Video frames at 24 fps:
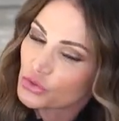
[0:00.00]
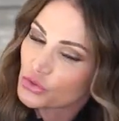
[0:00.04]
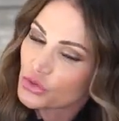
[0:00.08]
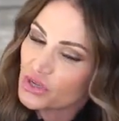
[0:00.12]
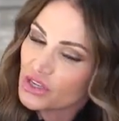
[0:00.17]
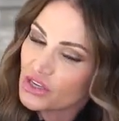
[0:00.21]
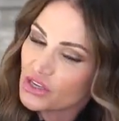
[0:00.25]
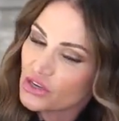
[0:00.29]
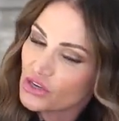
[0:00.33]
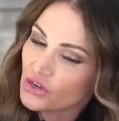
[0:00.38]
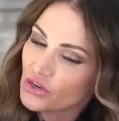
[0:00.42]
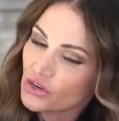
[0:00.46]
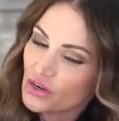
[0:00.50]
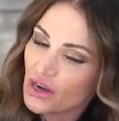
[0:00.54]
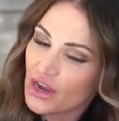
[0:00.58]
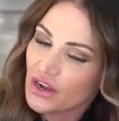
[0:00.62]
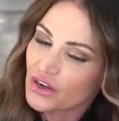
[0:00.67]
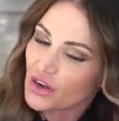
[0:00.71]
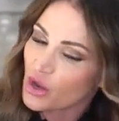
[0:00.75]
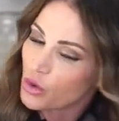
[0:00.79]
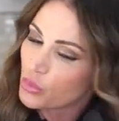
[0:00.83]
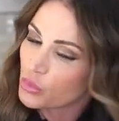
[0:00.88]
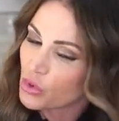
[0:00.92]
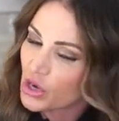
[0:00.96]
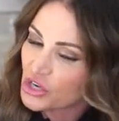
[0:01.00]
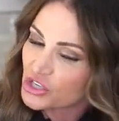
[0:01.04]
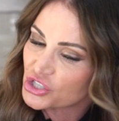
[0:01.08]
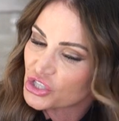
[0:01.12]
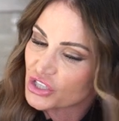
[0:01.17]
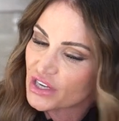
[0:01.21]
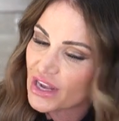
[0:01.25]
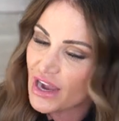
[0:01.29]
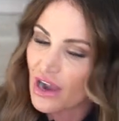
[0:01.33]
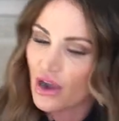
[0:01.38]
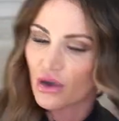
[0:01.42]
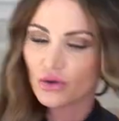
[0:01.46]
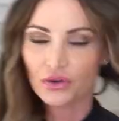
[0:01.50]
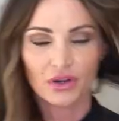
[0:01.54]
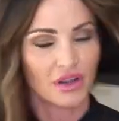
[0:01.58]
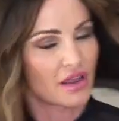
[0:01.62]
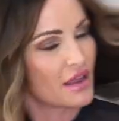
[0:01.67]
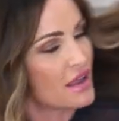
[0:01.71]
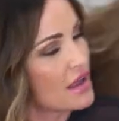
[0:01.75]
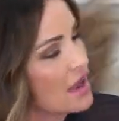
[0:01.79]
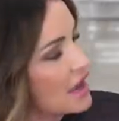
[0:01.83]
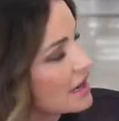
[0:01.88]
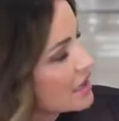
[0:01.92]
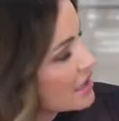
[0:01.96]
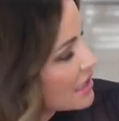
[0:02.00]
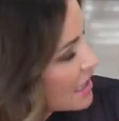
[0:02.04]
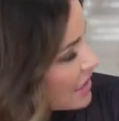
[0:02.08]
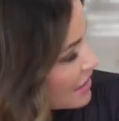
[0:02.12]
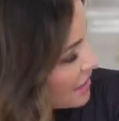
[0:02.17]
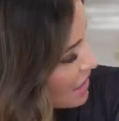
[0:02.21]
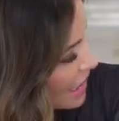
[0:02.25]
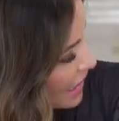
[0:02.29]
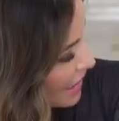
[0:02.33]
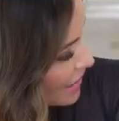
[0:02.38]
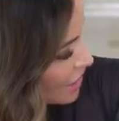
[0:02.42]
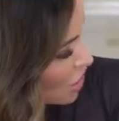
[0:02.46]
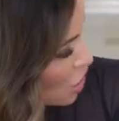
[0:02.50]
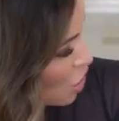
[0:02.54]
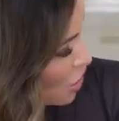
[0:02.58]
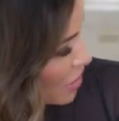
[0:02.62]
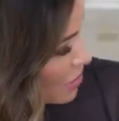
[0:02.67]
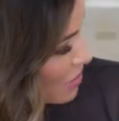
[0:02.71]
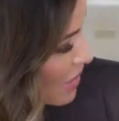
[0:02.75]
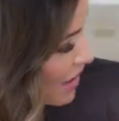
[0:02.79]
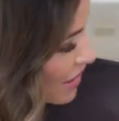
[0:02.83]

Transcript: through here and I'll brush it out. Again, kind of going